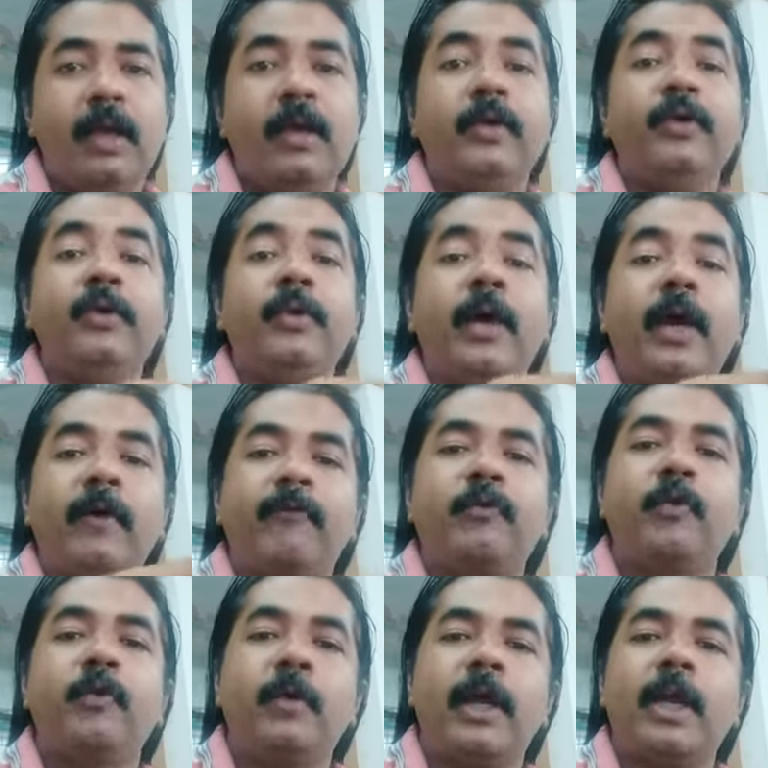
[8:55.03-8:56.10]
You
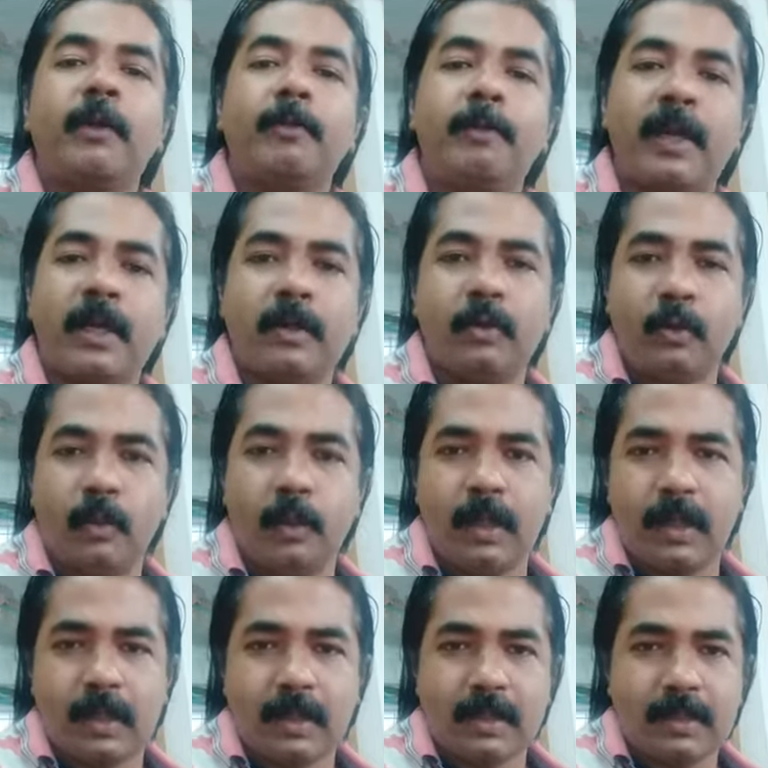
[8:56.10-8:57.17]
have to get back to
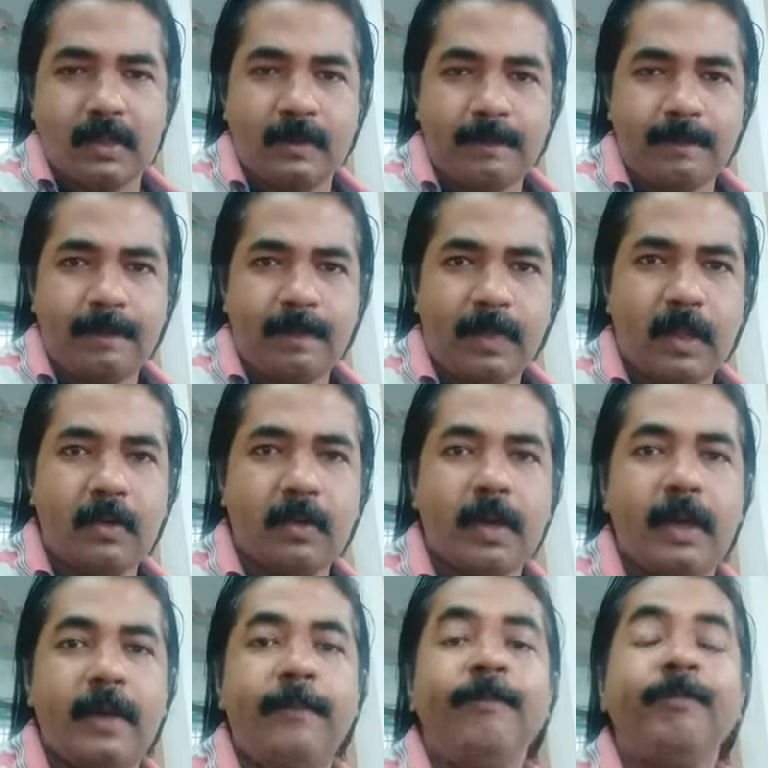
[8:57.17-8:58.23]
work.
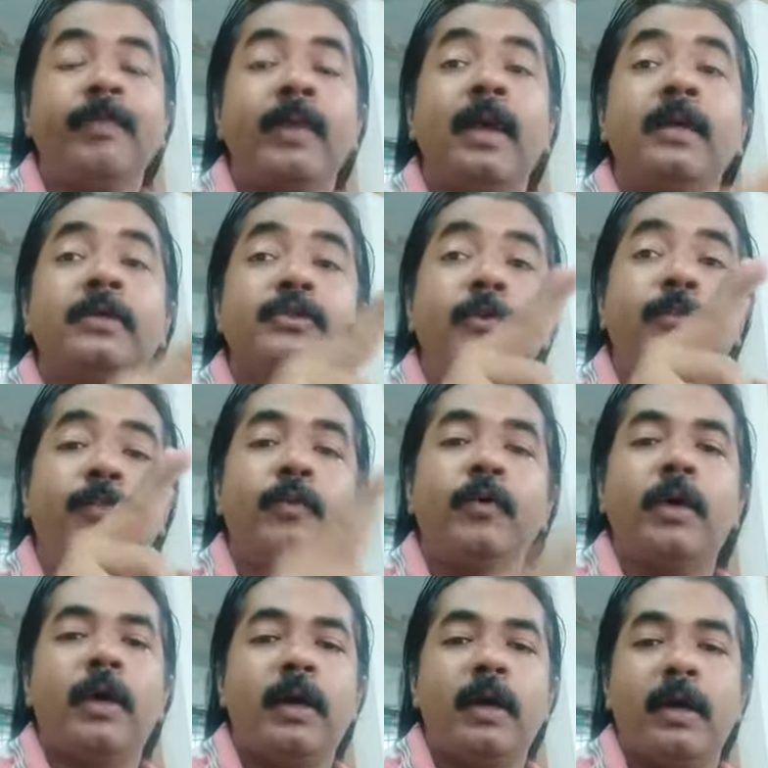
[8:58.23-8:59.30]
Okay, so
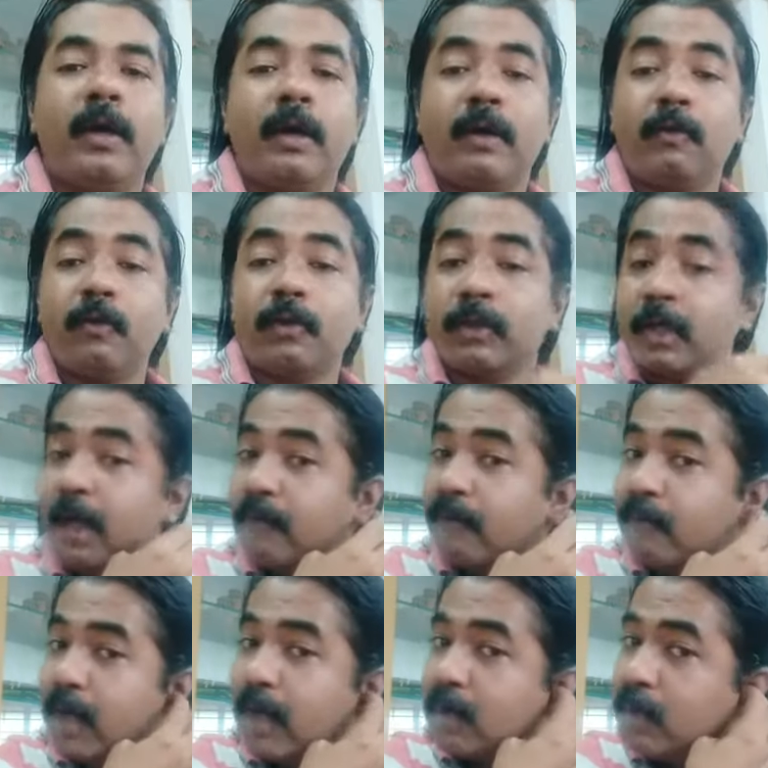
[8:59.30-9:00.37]
Uttara
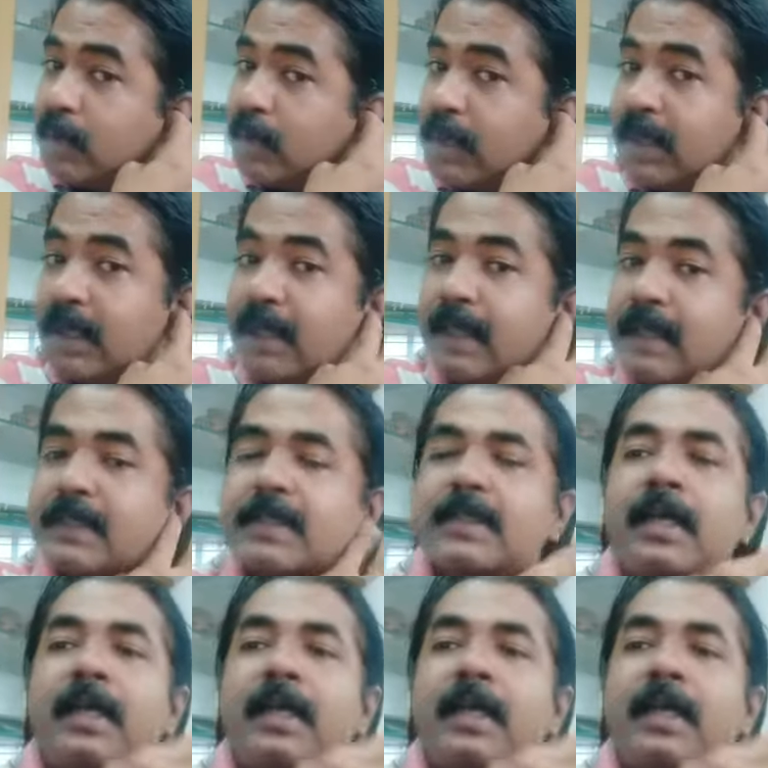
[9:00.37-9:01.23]
Phalguni is the